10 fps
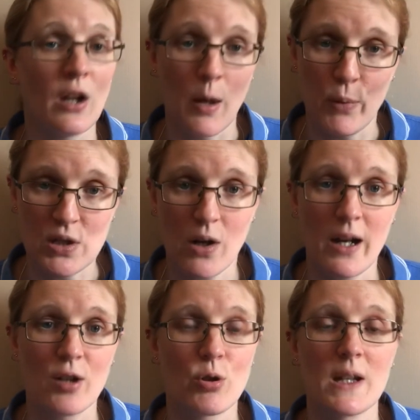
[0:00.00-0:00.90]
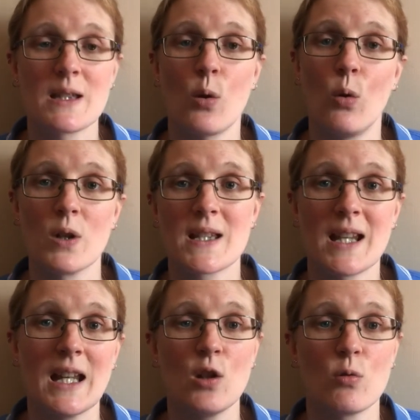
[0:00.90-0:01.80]
a podiatrist or
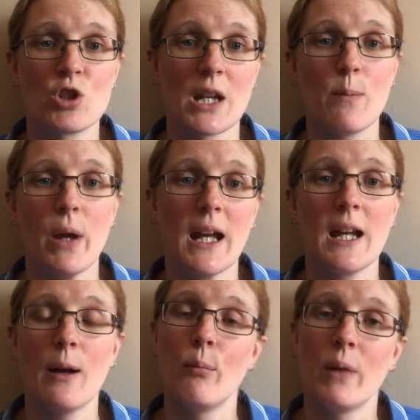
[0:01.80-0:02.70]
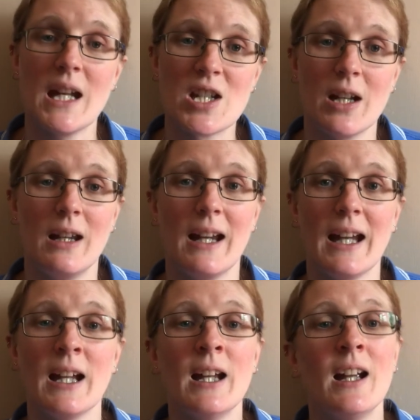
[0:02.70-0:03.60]
see your GP immediately.